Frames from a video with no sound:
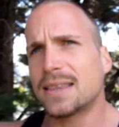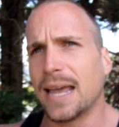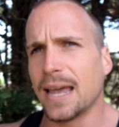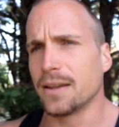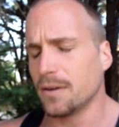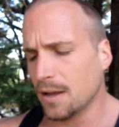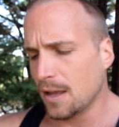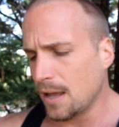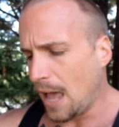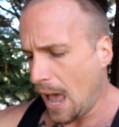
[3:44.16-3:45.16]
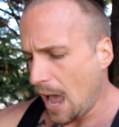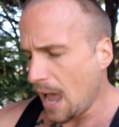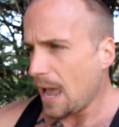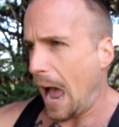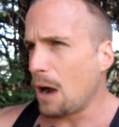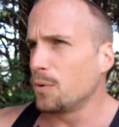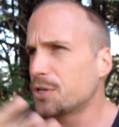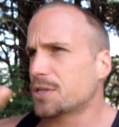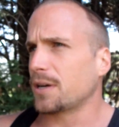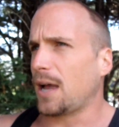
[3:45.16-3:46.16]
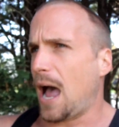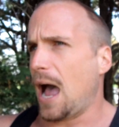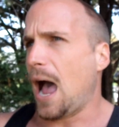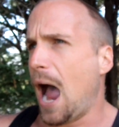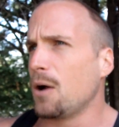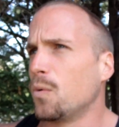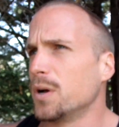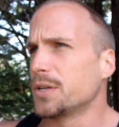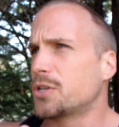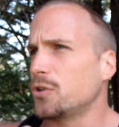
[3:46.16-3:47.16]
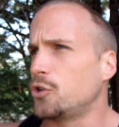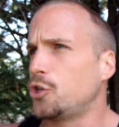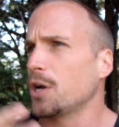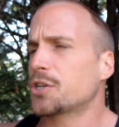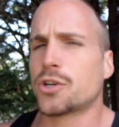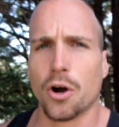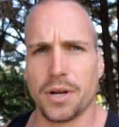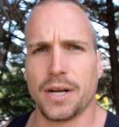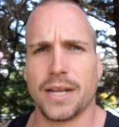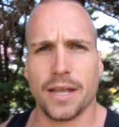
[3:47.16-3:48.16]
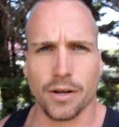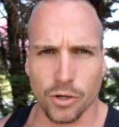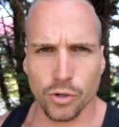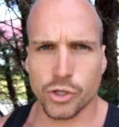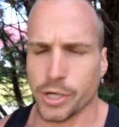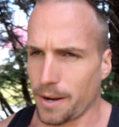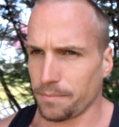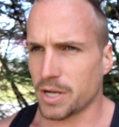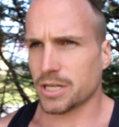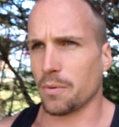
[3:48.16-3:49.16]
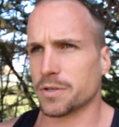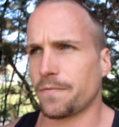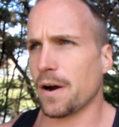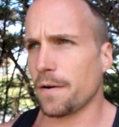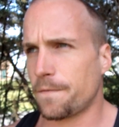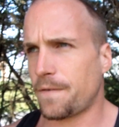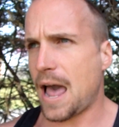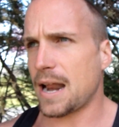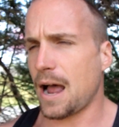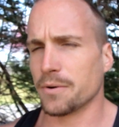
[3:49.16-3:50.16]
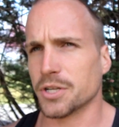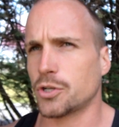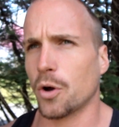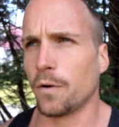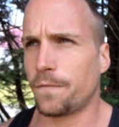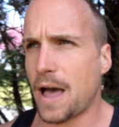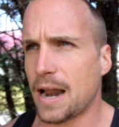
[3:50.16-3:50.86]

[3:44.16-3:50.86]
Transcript: then, I was just starting to get in good shape because I was very fat. I was a total fat